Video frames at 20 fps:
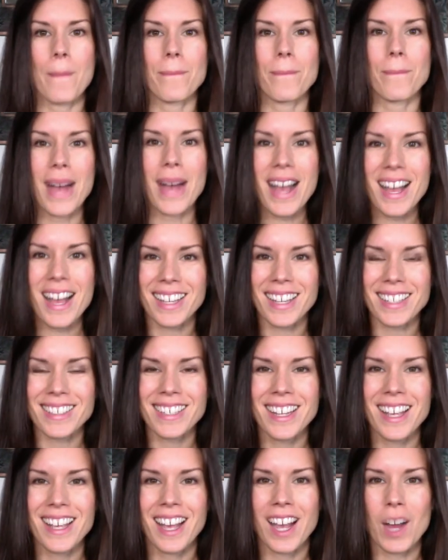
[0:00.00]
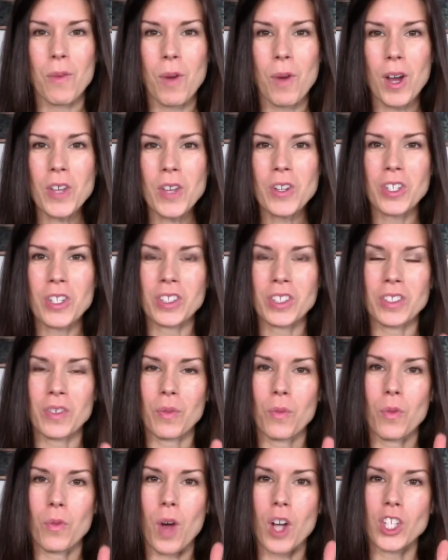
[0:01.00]
But I want you to
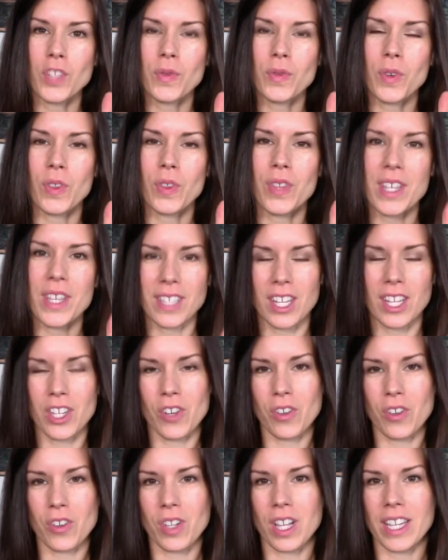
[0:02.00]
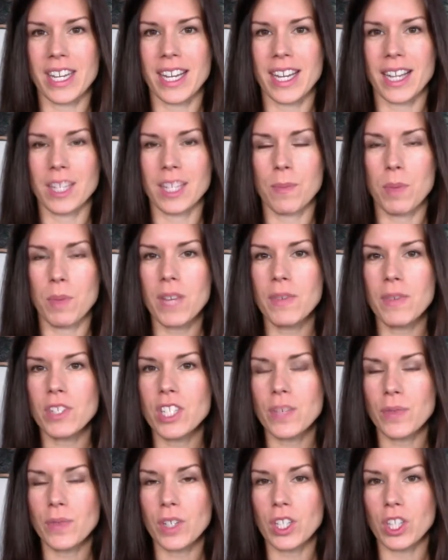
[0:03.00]
watch for this in your clinic. It's a bit of a
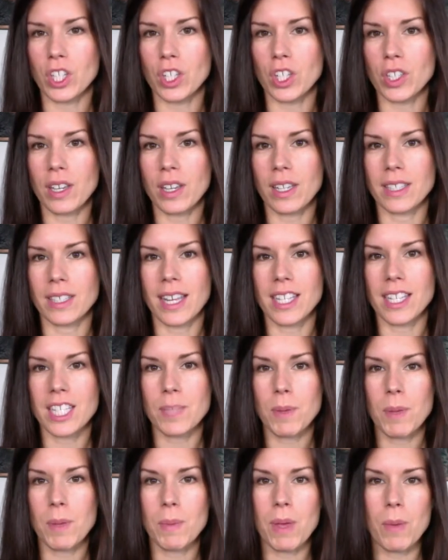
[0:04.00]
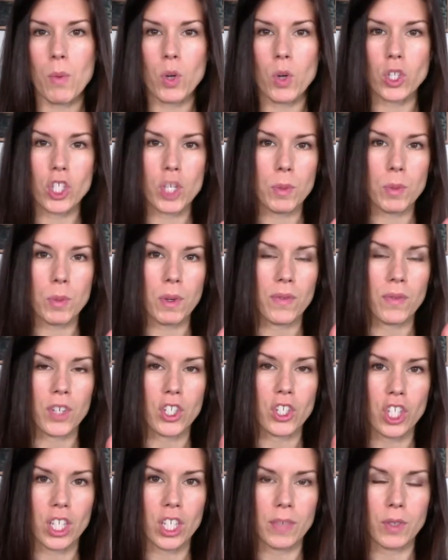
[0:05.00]
different look. It tends to be a bit more
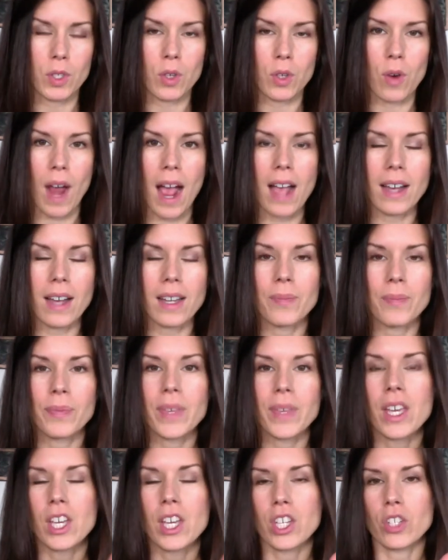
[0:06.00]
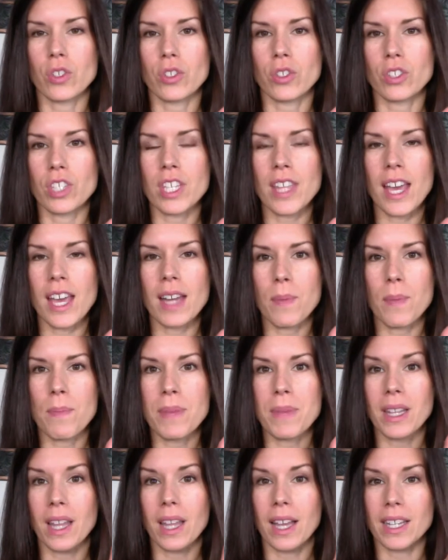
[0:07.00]
superficial of a crack. You'll see that
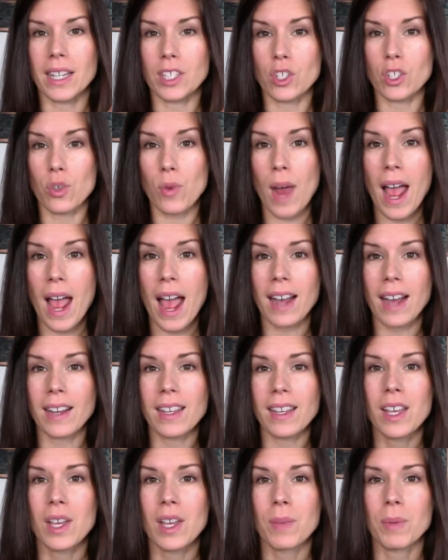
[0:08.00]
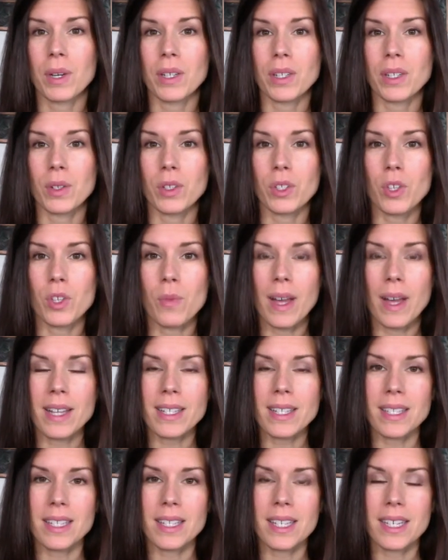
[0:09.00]
midline crack, but you might
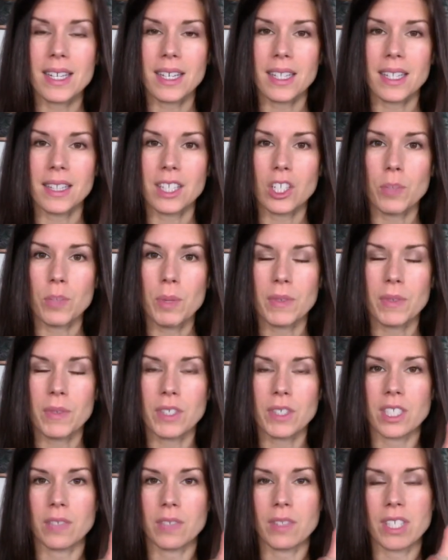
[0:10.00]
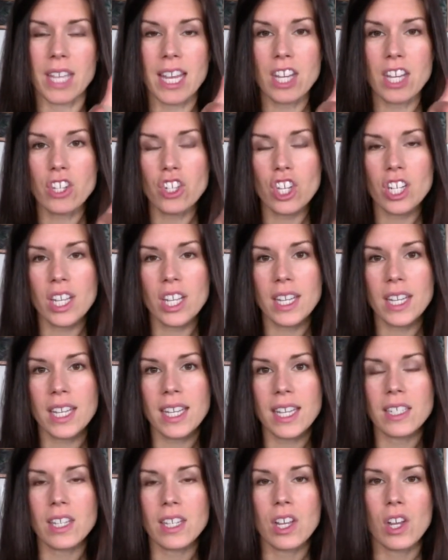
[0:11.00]
see a little bit of a deviation in it